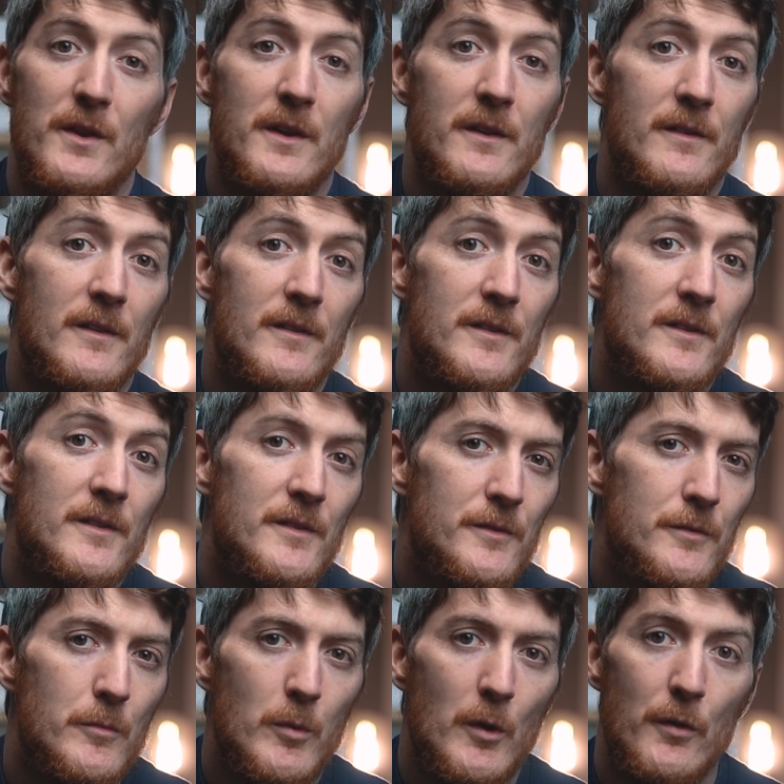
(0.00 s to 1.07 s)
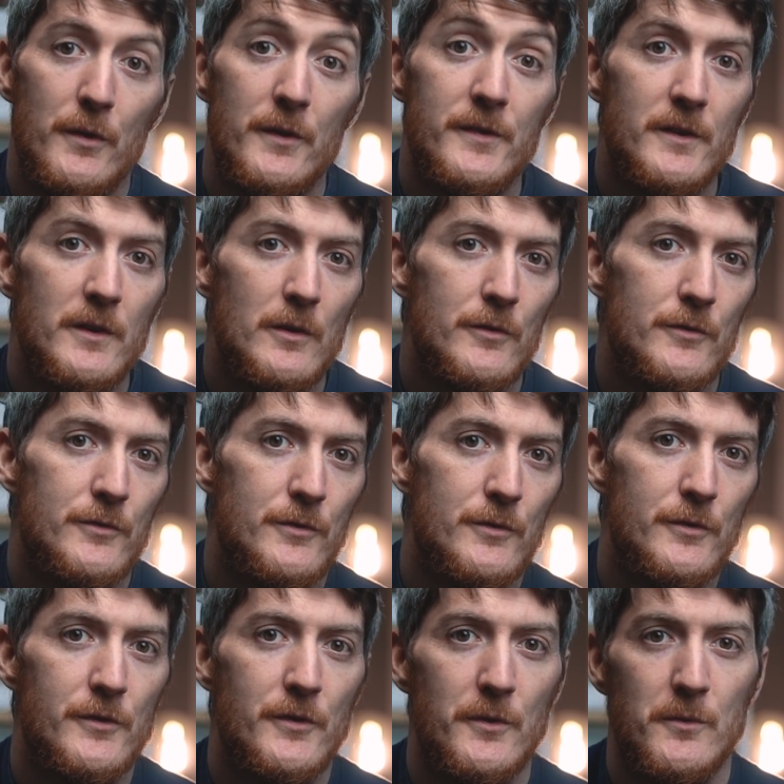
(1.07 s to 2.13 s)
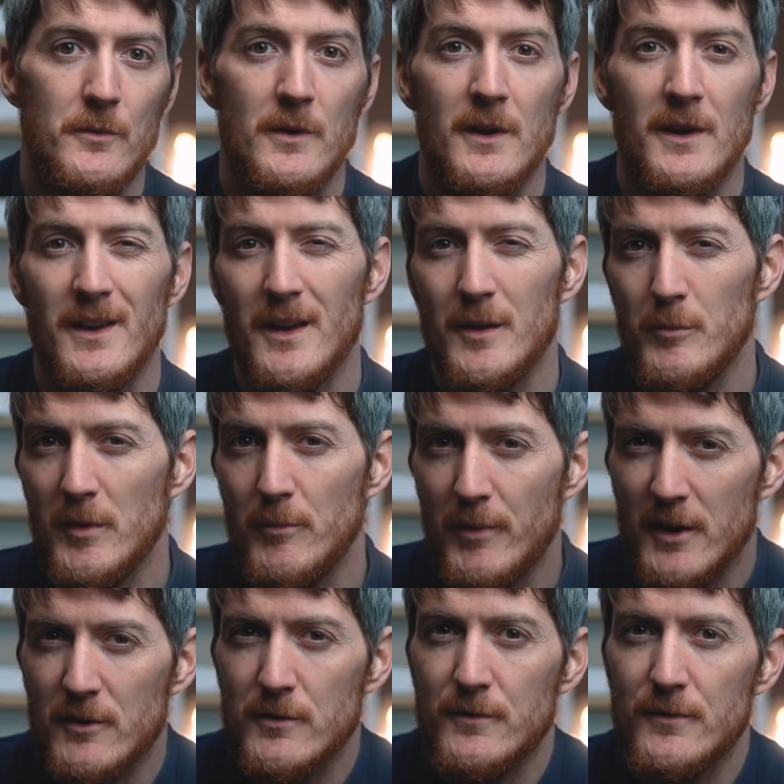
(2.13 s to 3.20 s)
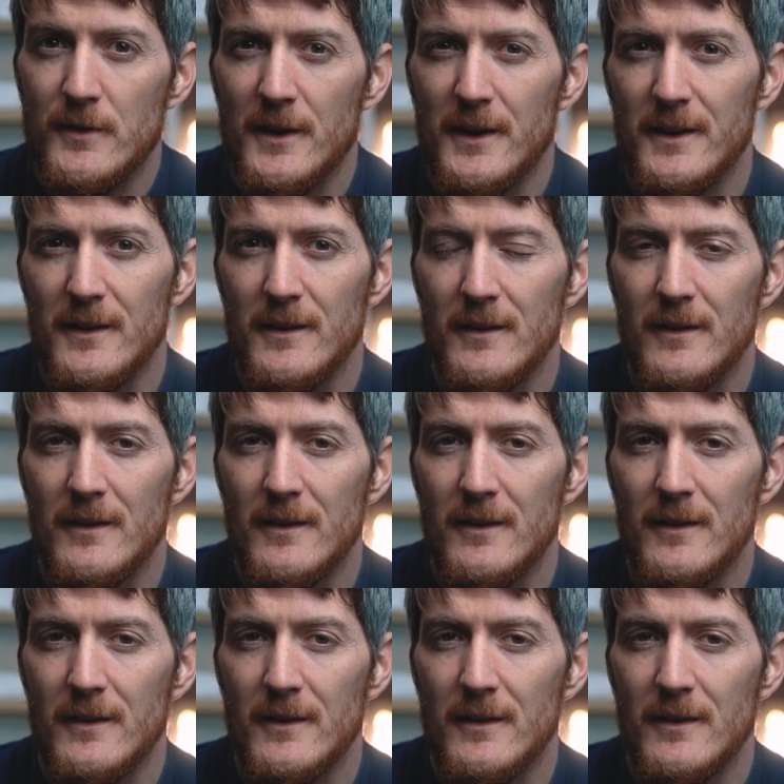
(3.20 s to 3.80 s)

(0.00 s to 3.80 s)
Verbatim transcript: the necessity to build the skills to do so can be petrifying.